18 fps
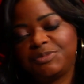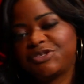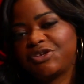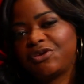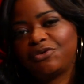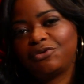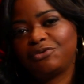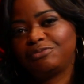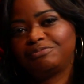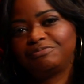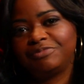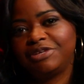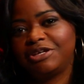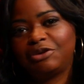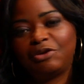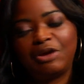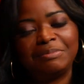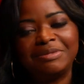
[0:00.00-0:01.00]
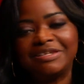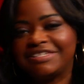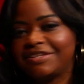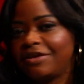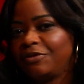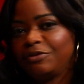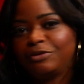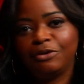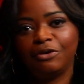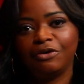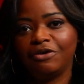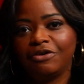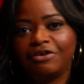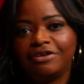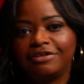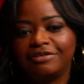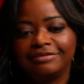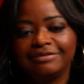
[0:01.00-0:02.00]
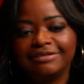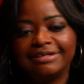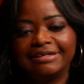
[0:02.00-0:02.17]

So, you know, I'm a Southern girl,